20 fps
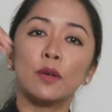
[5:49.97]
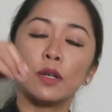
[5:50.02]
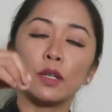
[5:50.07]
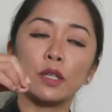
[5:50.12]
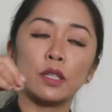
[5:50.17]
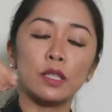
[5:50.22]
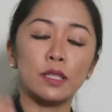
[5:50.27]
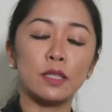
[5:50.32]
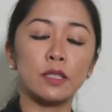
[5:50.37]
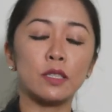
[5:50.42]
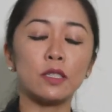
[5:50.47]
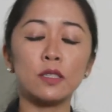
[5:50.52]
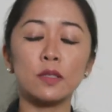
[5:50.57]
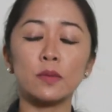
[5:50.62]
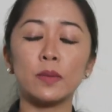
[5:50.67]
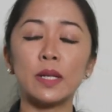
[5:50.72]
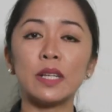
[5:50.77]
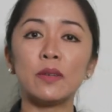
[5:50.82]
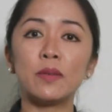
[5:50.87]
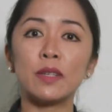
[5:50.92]
because
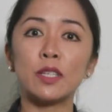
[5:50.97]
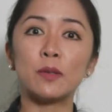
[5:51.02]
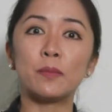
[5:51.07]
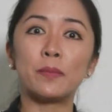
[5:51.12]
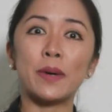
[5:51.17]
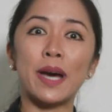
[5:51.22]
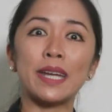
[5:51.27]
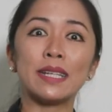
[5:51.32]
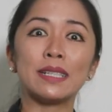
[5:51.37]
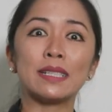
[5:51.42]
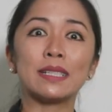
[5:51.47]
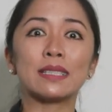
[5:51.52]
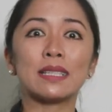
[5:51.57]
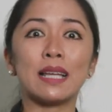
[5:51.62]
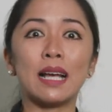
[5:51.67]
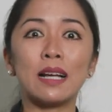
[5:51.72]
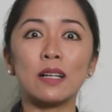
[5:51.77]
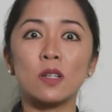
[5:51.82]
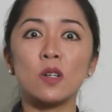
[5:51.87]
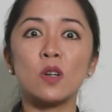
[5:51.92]
usually when you buy
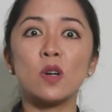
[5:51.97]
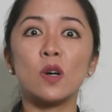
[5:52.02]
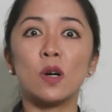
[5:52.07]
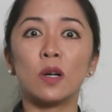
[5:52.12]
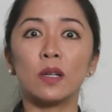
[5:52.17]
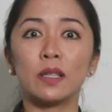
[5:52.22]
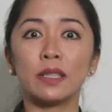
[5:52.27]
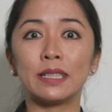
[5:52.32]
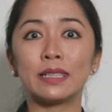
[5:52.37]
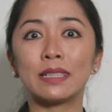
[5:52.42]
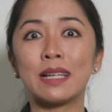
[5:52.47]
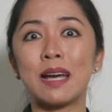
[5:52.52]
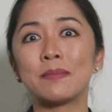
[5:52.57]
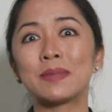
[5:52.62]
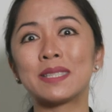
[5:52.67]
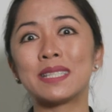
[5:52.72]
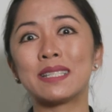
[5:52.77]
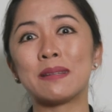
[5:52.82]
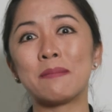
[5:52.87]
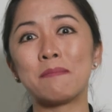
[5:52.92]
this alcohol, it
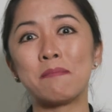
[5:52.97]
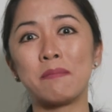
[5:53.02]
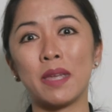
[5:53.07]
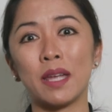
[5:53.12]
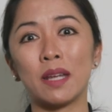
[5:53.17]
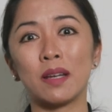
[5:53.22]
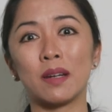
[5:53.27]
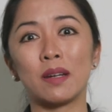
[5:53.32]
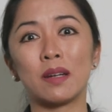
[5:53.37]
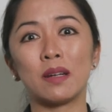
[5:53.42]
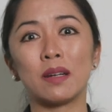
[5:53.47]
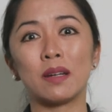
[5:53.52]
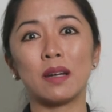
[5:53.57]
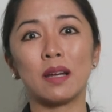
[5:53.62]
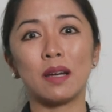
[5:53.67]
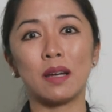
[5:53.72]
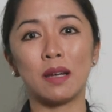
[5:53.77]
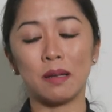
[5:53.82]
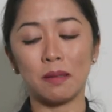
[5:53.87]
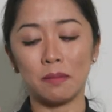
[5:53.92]
comes in a
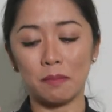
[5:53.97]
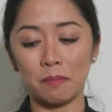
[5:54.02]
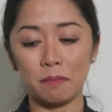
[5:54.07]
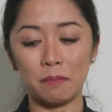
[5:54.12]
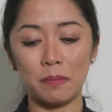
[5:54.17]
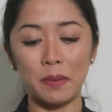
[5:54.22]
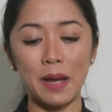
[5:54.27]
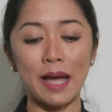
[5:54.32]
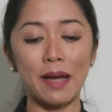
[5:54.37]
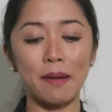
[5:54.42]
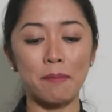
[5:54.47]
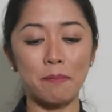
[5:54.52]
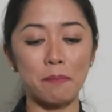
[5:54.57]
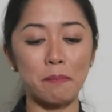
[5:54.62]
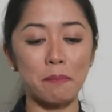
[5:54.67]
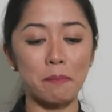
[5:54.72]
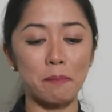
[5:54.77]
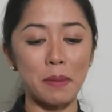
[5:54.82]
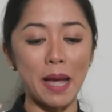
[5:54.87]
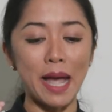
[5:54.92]
bigger
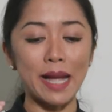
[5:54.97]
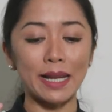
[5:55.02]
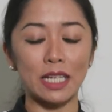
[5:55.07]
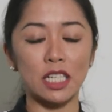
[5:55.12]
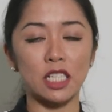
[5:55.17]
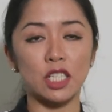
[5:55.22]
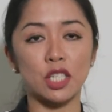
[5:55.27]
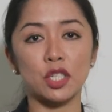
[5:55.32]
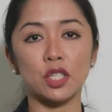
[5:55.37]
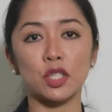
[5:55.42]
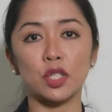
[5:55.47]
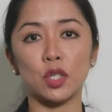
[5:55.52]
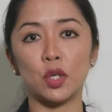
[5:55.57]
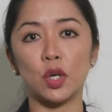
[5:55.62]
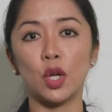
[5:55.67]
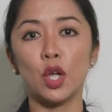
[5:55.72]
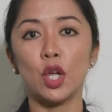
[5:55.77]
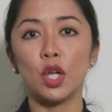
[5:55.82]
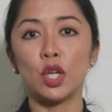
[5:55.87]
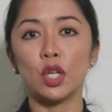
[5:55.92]
package,
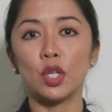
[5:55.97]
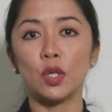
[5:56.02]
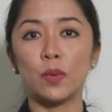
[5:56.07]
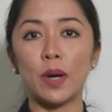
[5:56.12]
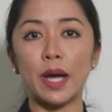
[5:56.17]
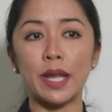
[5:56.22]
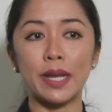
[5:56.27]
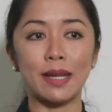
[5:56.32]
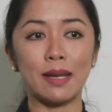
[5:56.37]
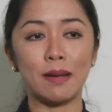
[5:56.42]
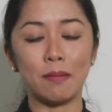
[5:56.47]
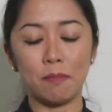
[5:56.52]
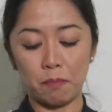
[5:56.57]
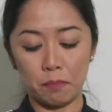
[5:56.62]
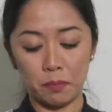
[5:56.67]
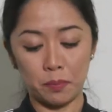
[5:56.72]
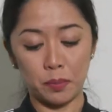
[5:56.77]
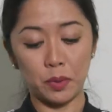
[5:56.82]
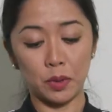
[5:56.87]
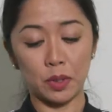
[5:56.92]
so you wanna
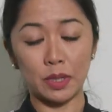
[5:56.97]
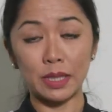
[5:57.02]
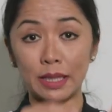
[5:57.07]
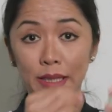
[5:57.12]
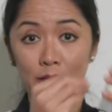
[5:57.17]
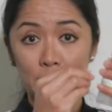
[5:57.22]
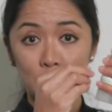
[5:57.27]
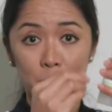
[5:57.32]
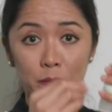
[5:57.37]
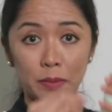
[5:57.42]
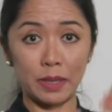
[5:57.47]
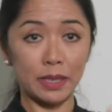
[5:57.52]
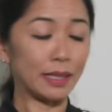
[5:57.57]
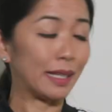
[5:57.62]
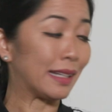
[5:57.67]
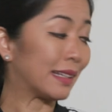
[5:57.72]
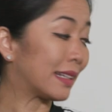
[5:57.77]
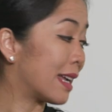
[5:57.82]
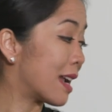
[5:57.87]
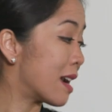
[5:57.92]
put a little
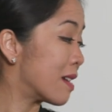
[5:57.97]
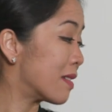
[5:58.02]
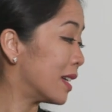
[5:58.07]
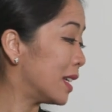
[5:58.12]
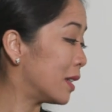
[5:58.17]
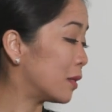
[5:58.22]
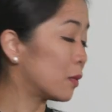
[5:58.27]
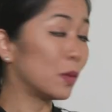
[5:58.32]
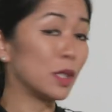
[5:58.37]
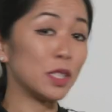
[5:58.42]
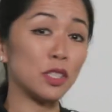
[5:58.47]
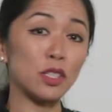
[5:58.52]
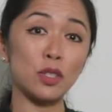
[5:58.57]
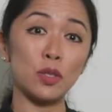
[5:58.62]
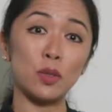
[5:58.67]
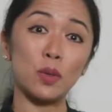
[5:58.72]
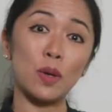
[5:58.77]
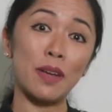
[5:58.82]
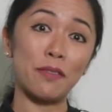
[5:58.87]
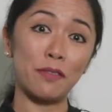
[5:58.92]
bit and carry it with
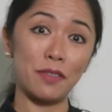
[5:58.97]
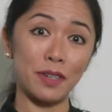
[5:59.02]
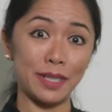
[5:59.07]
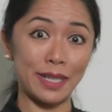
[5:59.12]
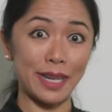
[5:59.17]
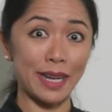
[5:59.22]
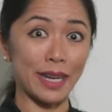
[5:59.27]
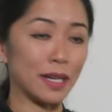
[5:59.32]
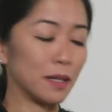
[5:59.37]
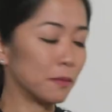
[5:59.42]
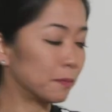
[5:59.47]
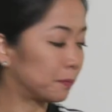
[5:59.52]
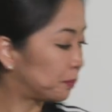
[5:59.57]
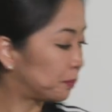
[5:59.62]
you every day.